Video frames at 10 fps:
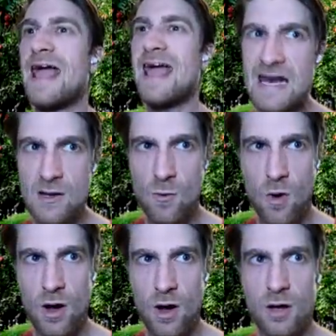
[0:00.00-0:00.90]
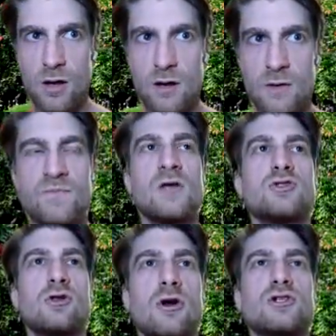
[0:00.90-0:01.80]
anyone to
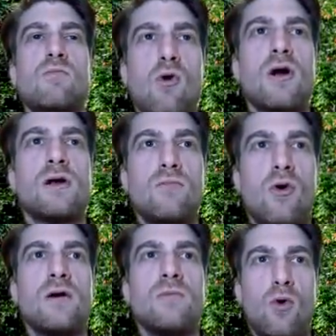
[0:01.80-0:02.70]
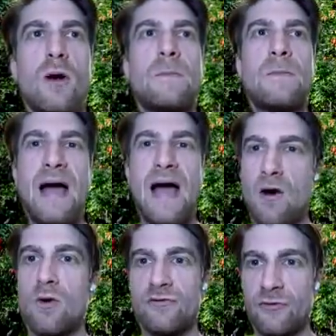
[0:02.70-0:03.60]
launch more and more and more
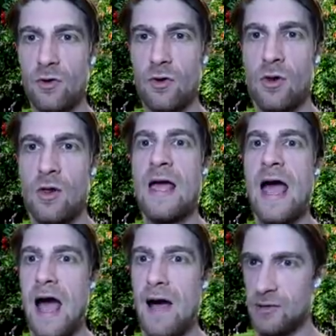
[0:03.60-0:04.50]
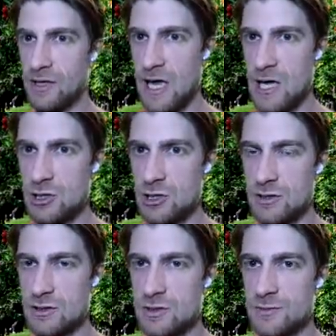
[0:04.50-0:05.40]
powerful
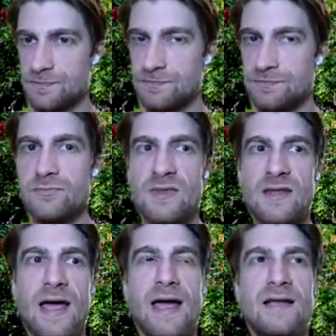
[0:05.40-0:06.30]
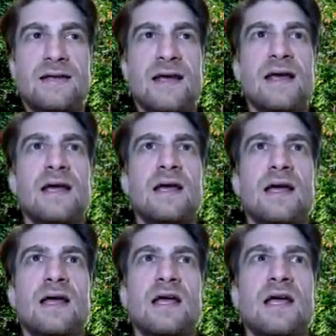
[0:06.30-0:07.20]
applications. And
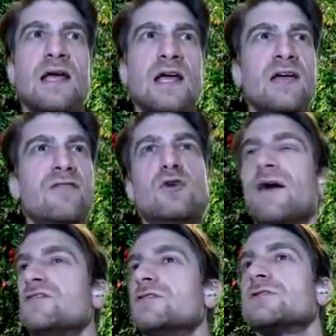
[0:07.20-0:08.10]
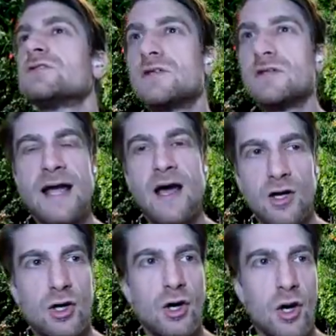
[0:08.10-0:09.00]
if you have to learn how
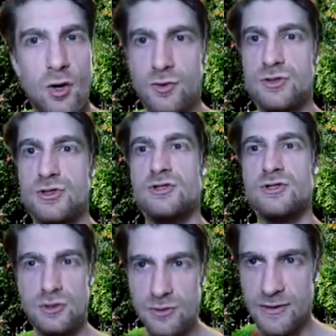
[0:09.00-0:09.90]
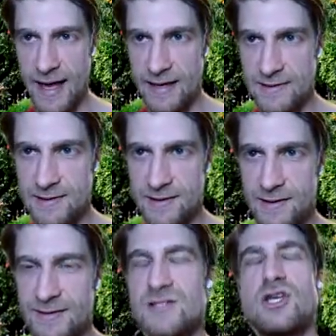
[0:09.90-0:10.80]
to code to do that,
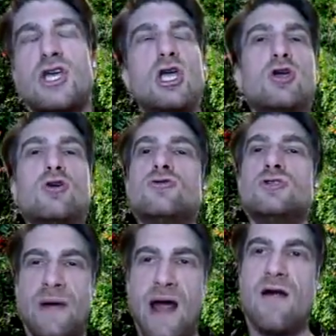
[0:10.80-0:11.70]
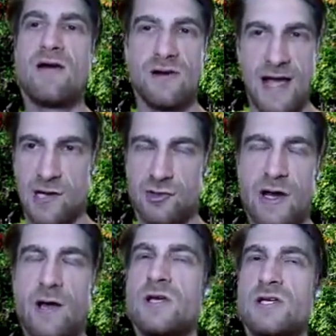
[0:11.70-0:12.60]
that's a huge barrier to
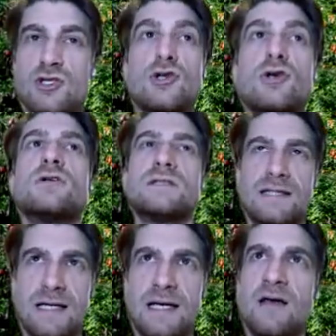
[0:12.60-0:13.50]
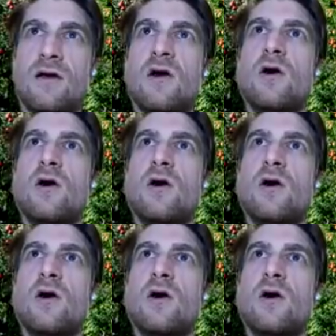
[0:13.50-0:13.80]
entry. And we certainly